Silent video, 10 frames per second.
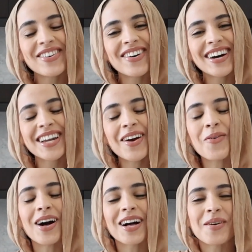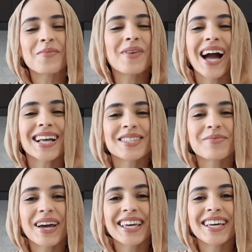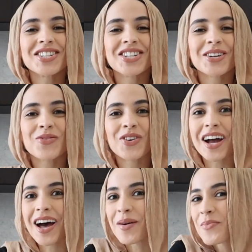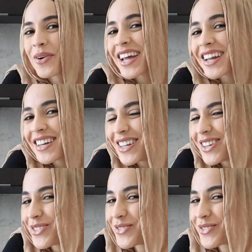everyone, welcome back to my kitchen for a brand new